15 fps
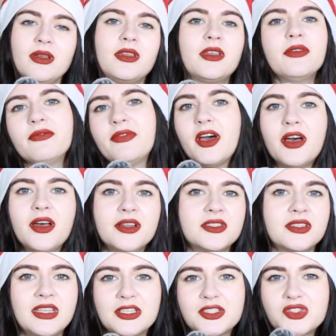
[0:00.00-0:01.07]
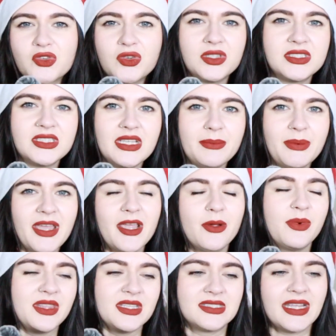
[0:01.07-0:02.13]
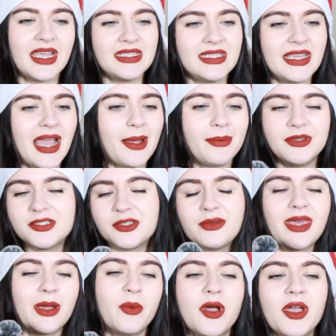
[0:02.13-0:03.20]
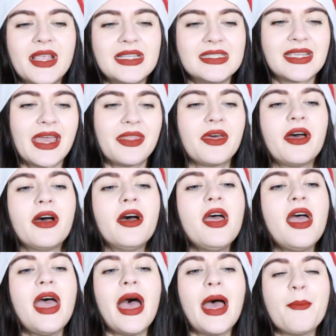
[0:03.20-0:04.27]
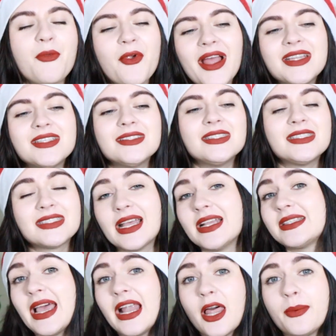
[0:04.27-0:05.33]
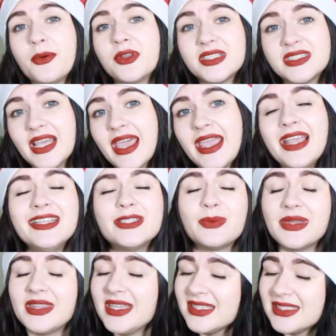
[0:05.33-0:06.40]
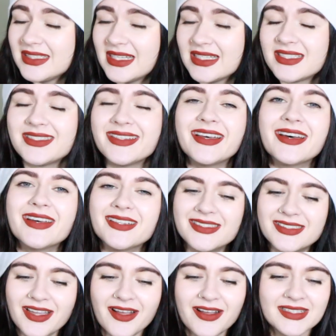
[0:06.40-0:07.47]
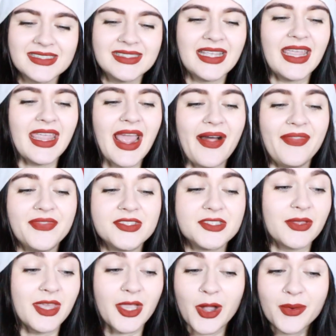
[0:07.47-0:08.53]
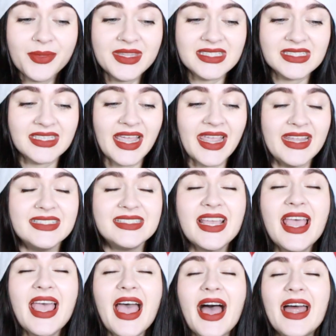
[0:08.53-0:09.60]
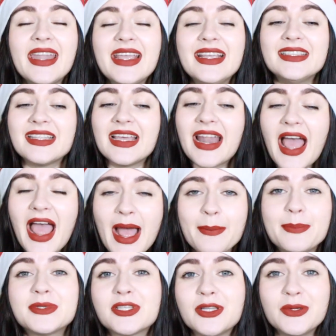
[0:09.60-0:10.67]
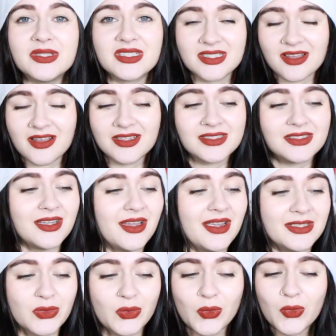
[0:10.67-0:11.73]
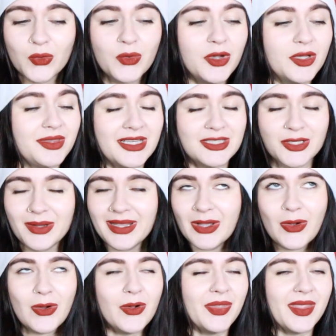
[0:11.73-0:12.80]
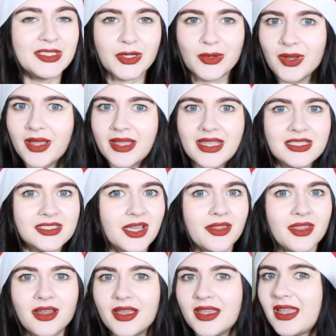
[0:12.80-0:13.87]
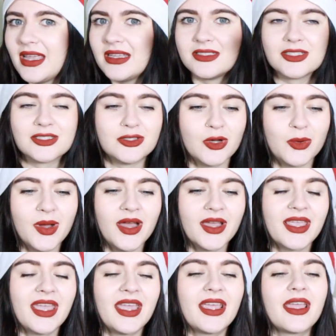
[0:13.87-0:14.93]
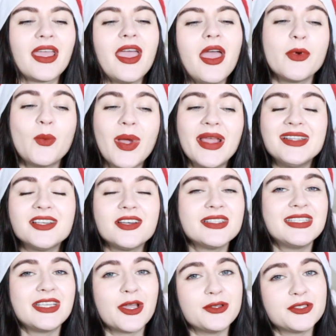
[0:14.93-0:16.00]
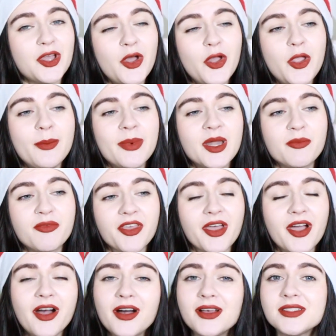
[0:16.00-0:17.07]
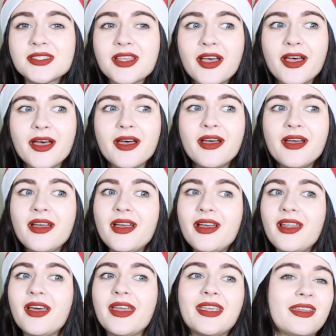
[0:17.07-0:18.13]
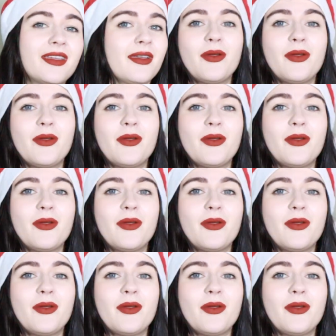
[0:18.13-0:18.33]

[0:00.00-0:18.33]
converge the astrology bit with his dating app, and so they're working together. And Brandon sets Elle up on a date with his sister Darcy, and so they go on this date and it is an absolute disaster. It's awkward, they don't get on, they don't like each other, like it's just not working. But when Darcy goes home and her brother asks her, like,